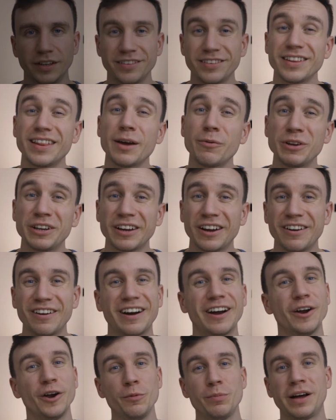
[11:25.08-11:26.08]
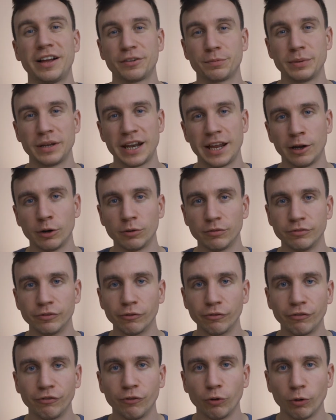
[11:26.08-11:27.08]
So there we go. I hope that's been
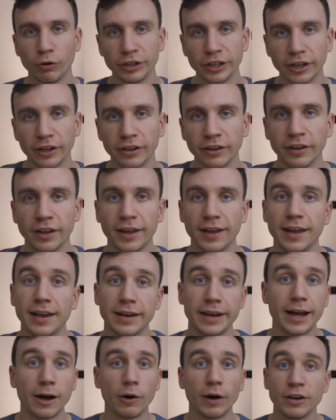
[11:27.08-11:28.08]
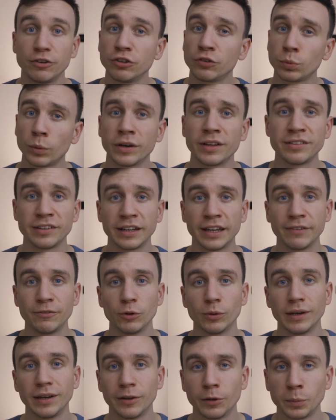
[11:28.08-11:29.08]
helpful for you. Now, I just wanted to give
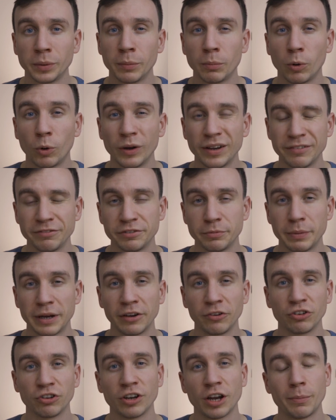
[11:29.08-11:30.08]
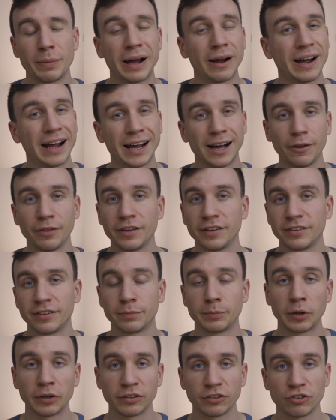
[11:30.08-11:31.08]
you a little bit more information about how this
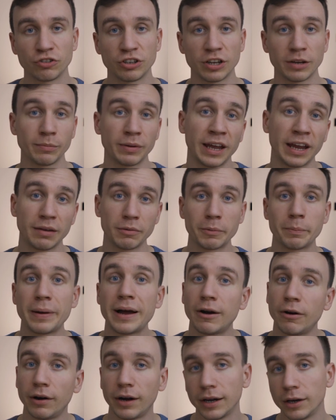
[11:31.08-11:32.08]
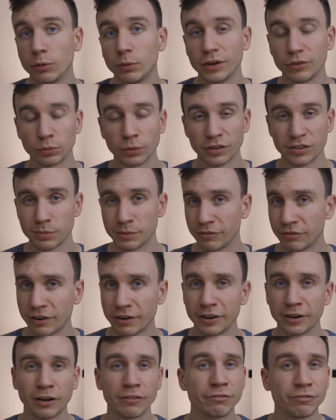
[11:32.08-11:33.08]
sponsorship came about. I always want to be
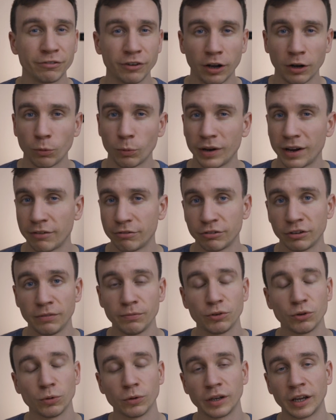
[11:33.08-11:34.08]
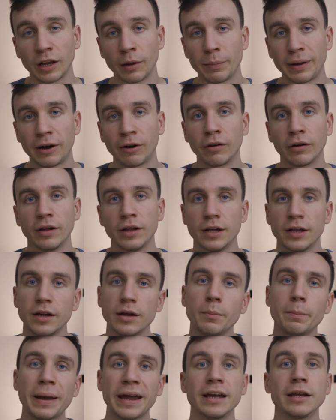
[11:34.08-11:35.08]
very upfront whenever I'm talking about
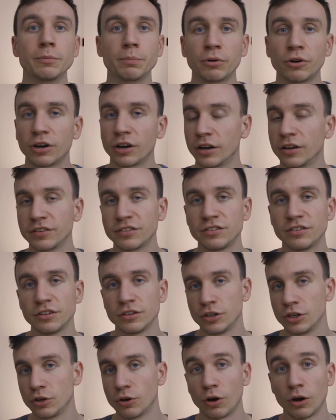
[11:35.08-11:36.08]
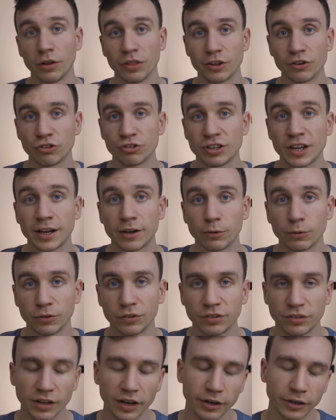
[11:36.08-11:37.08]
paid products to you on this channel.
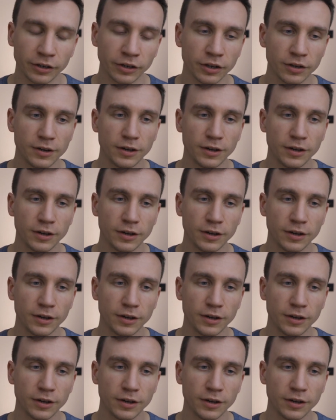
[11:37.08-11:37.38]
So